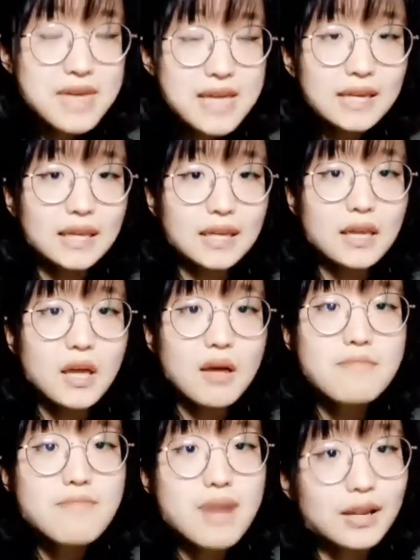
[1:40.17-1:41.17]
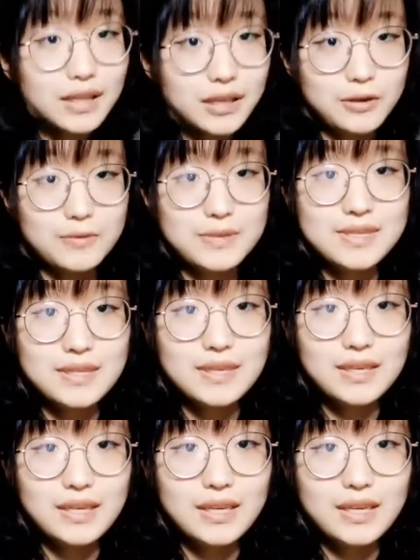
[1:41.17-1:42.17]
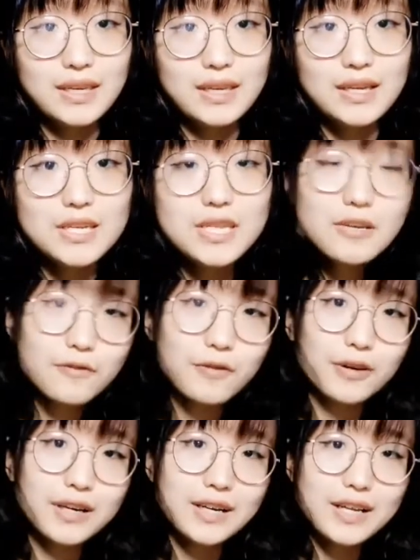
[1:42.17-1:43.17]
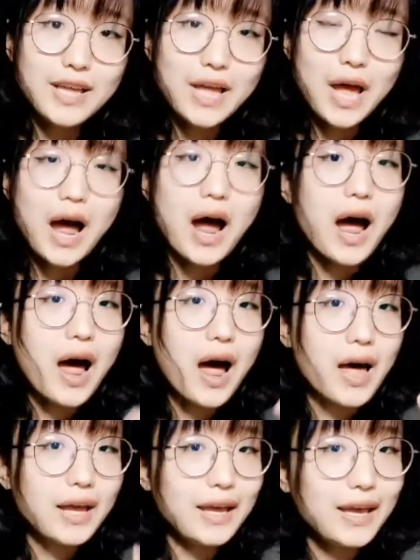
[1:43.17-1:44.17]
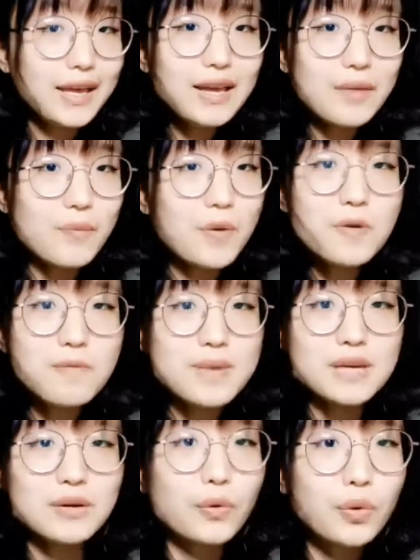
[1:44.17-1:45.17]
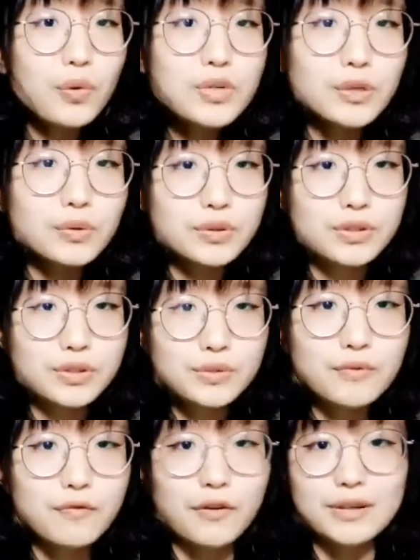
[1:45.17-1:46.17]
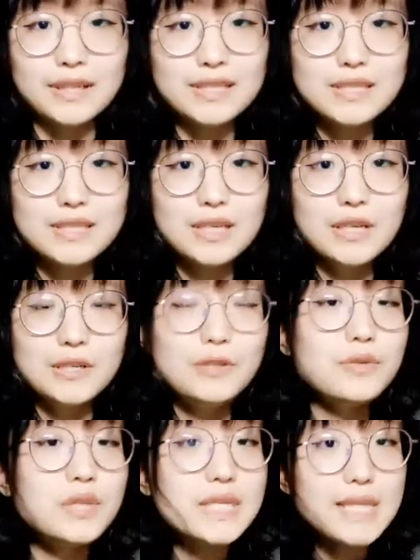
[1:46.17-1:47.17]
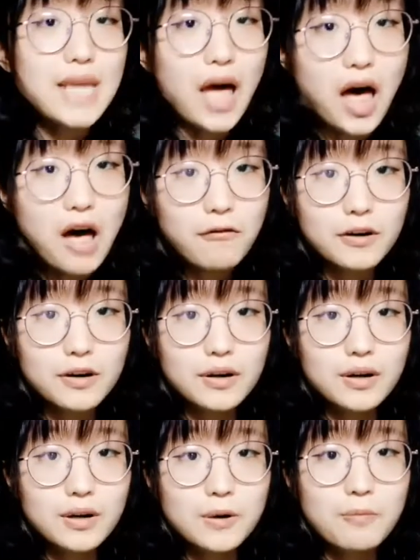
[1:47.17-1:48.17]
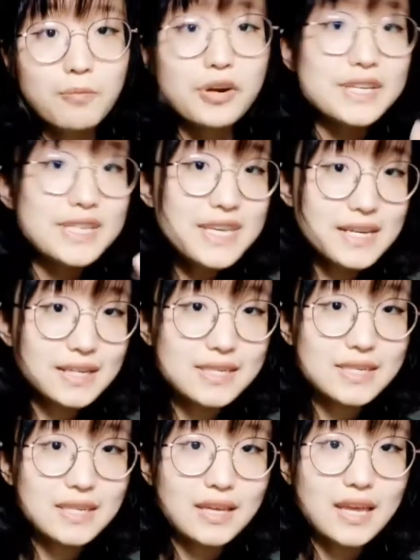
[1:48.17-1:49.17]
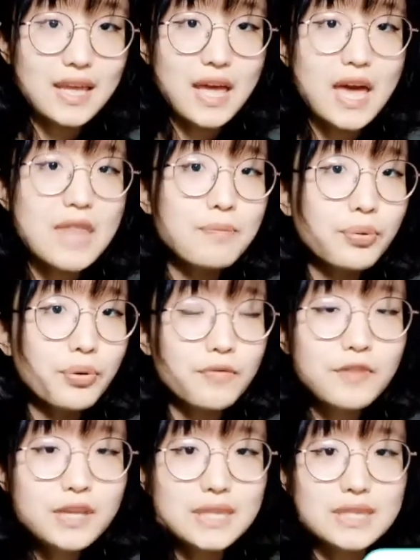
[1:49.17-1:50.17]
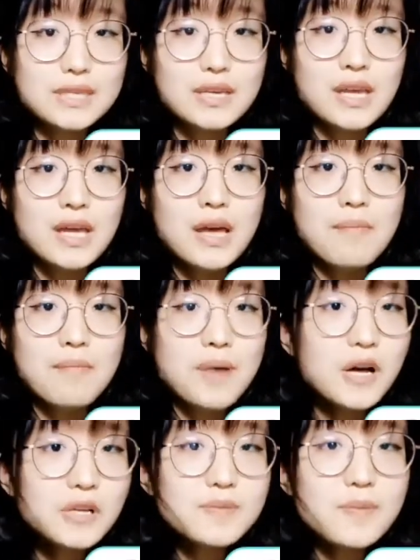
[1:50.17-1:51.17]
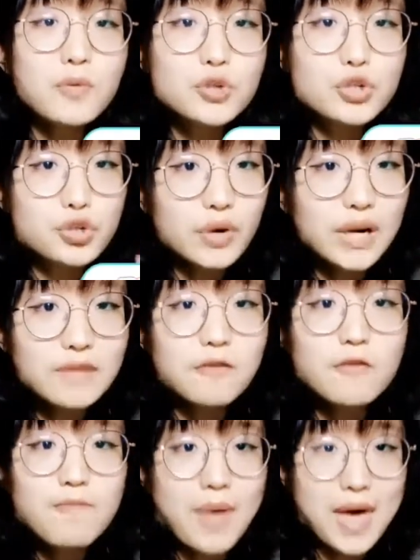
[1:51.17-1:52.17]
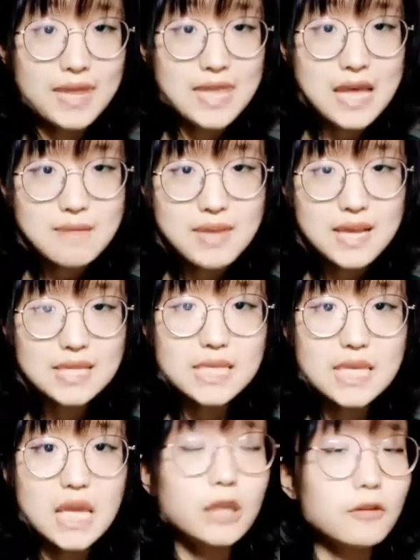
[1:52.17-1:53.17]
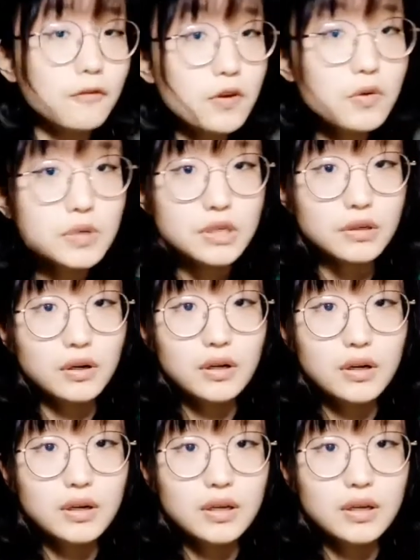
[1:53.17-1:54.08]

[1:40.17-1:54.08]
million molecules. Therefore, AI will be a crucial tool for us to discover, predict, and prevent possible dreadful pandemics in the future.